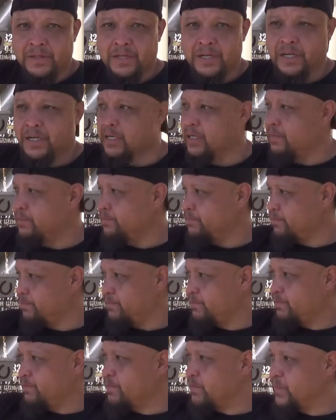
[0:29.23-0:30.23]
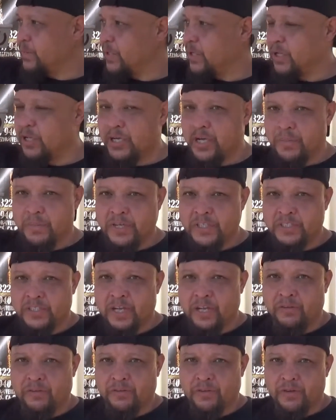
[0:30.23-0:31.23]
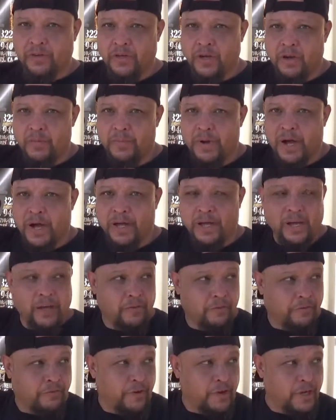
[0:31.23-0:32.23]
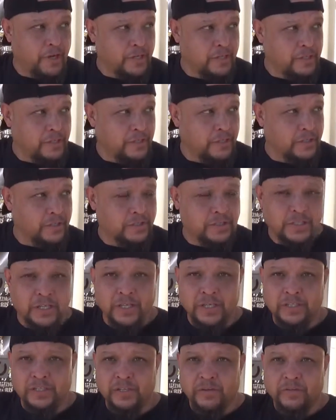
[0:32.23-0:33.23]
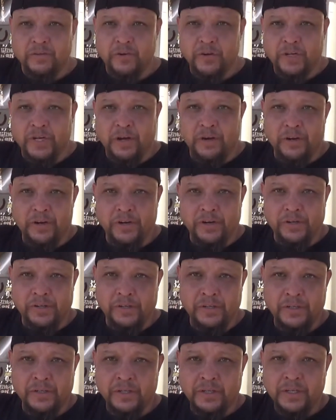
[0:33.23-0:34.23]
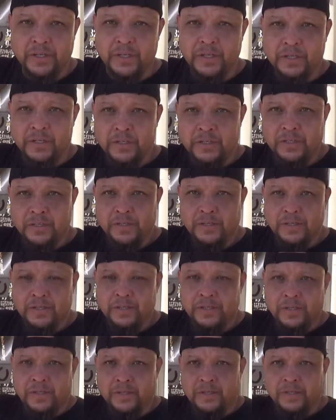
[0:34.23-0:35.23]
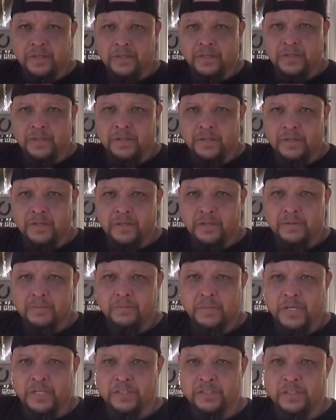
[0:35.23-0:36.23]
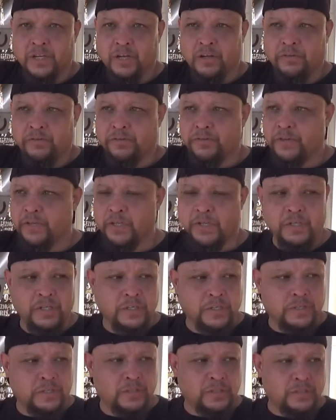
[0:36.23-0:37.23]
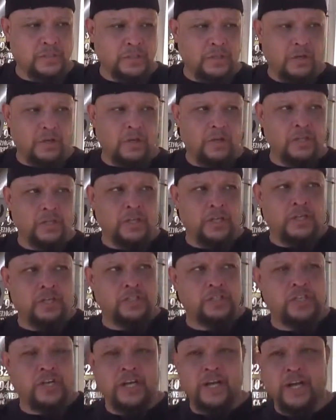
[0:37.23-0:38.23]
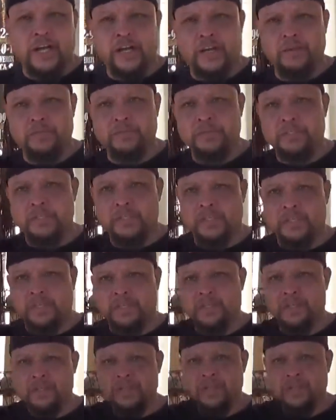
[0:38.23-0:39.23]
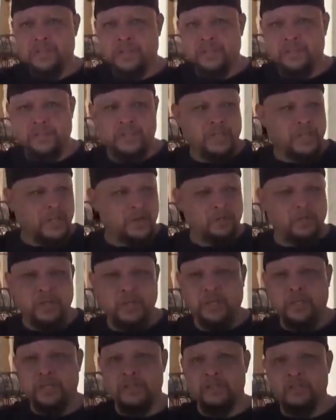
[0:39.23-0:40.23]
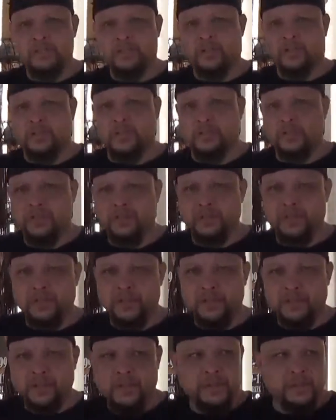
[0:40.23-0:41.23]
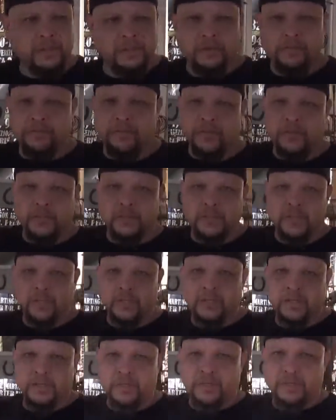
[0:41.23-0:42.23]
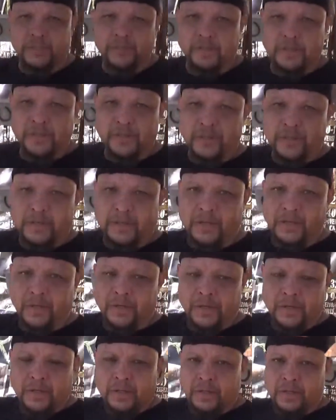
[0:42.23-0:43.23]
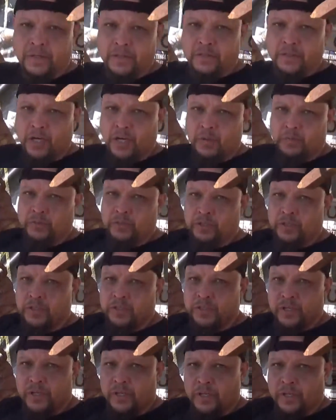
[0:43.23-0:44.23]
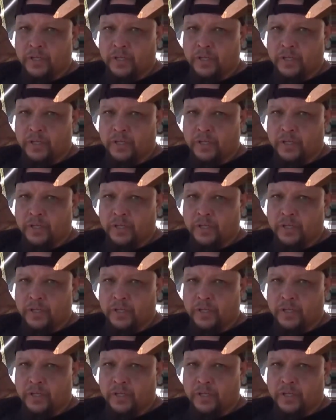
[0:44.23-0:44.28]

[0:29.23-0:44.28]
Um, look at my stuff. Come by, have fun. There's a lot of stuff going out here. So what is your stuff? My stuff is all the junk items that I make into different uh, sculptures